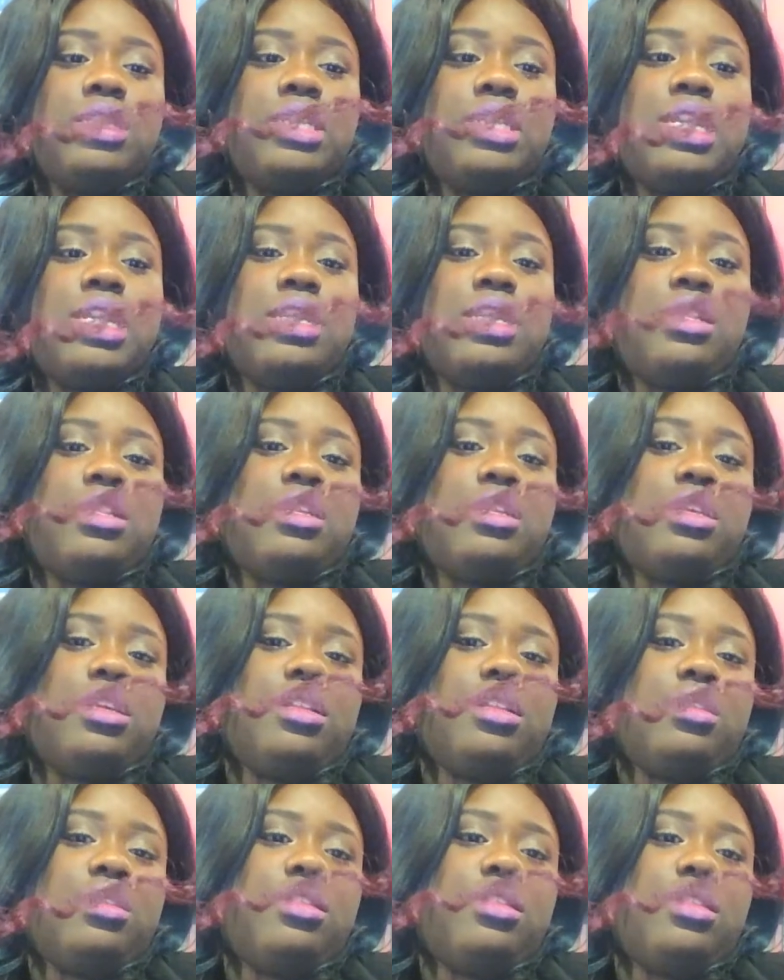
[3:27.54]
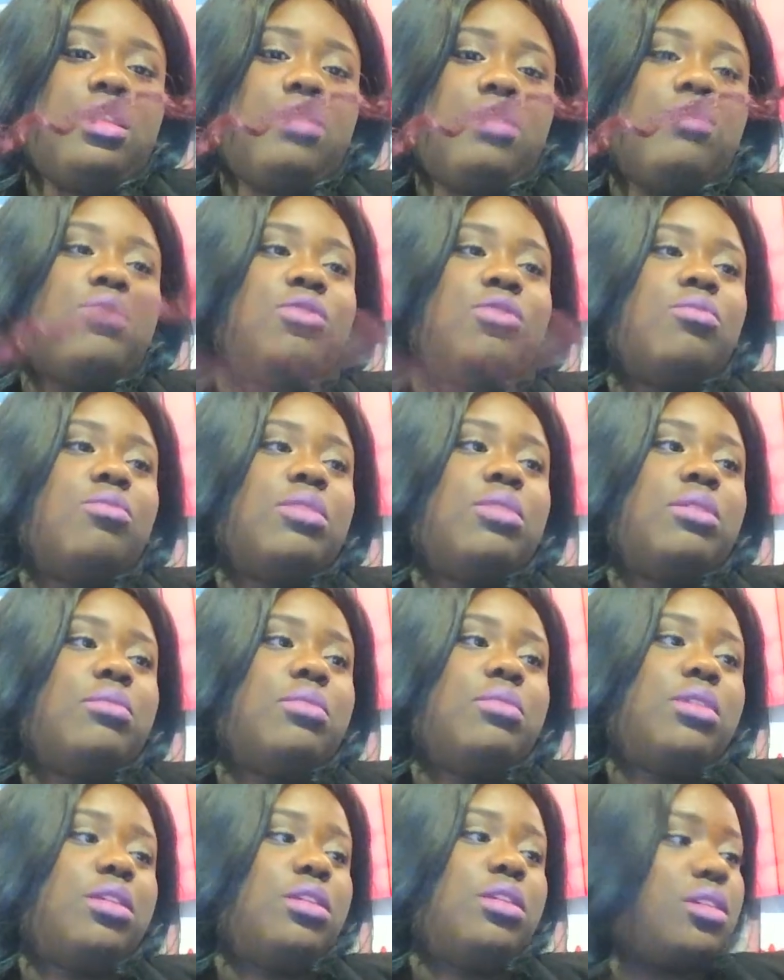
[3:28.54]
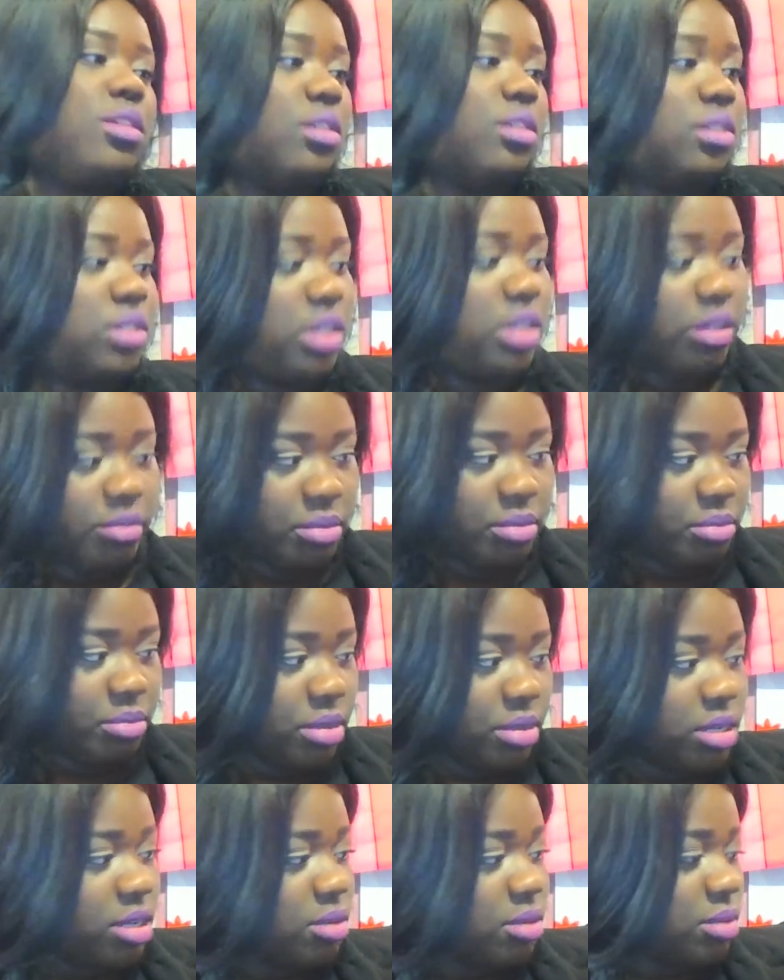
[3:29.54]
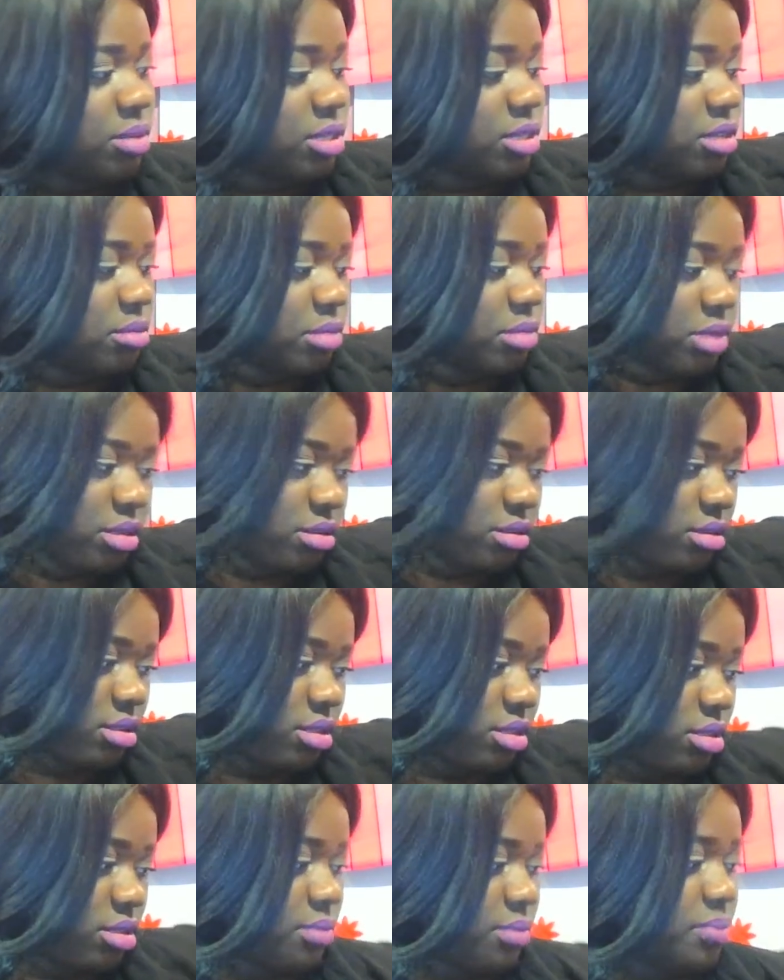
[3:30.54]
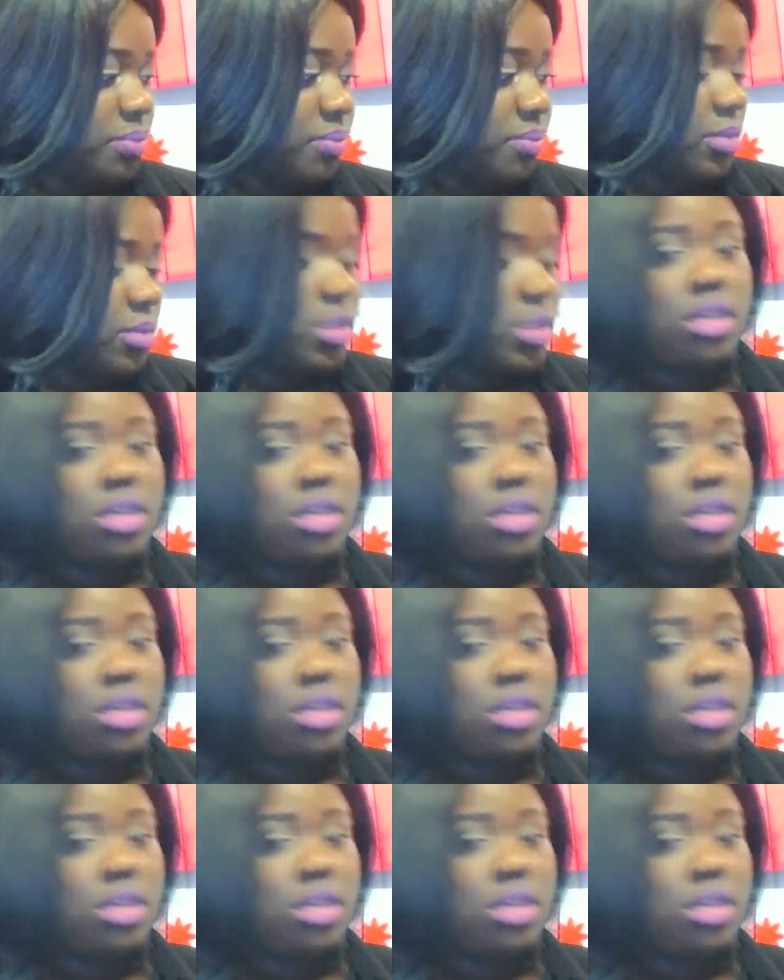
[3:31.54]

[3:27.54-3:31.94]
tight like they would normally be because I've been playing with them and all that.